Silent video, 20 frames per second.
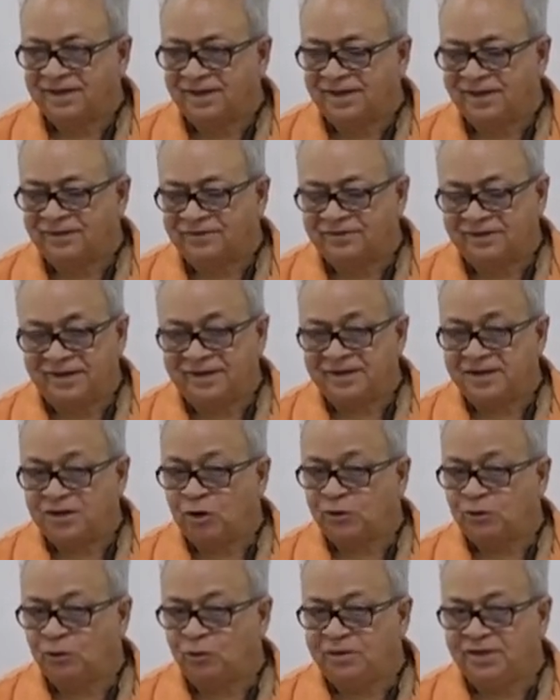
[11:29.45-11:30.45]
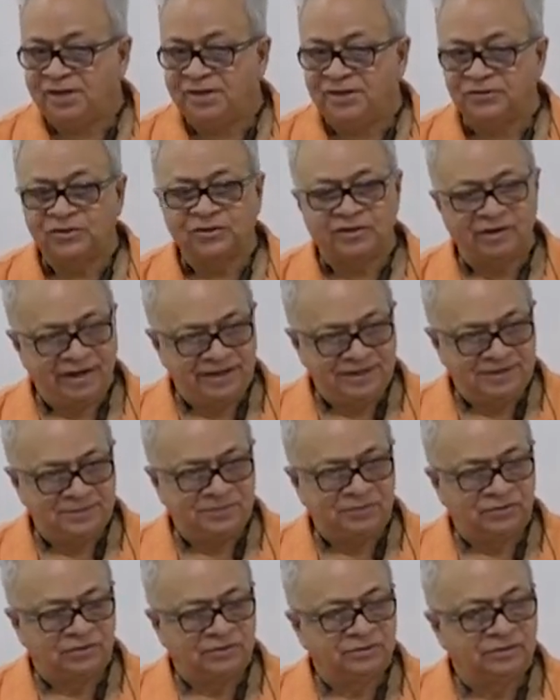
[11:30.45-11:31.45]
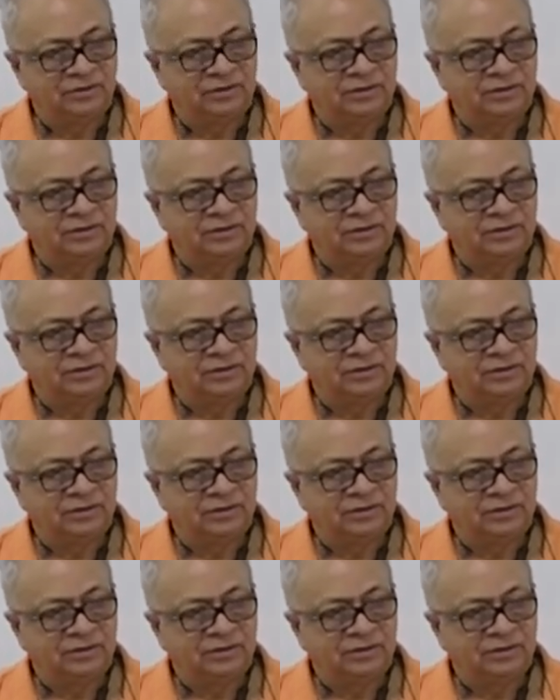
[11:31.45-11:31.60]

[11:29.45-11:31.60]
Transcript: It not only describes